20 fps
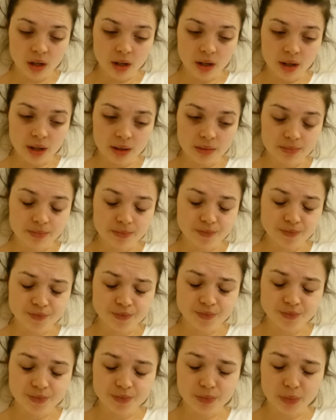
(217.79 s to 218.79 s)

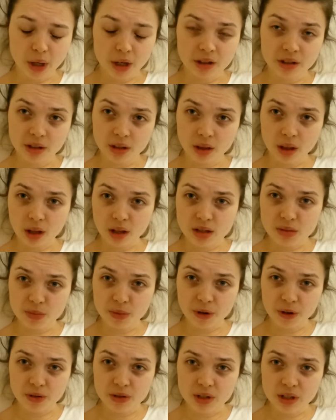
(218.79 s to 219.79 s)
But I think the
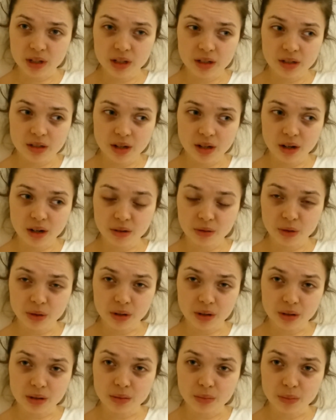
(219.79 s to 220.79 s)
antibiotics are
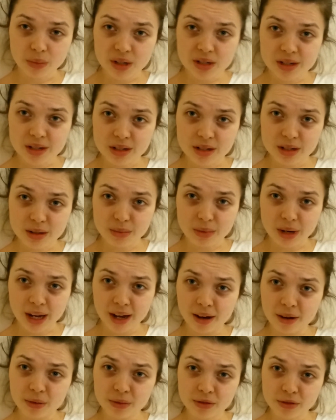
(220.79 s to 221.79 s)
in my system
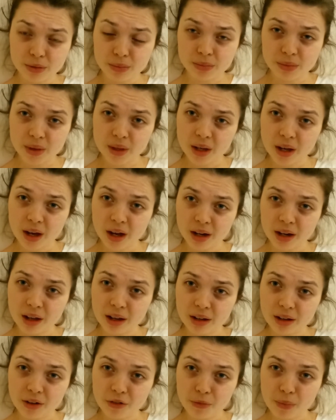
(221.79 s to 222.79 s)
now from the
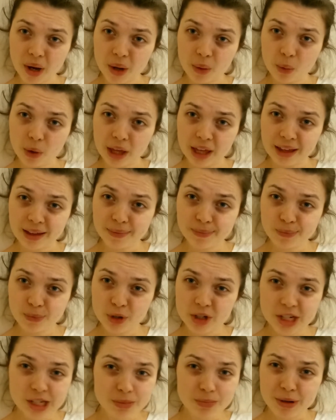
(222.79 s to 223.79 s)
colour of my wee,
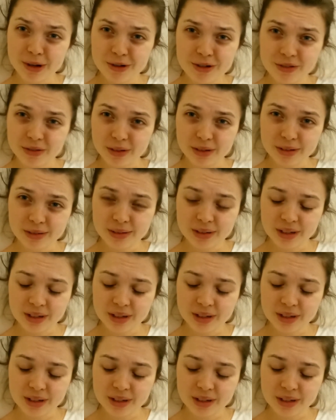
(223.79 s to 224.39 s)
which is beautiful.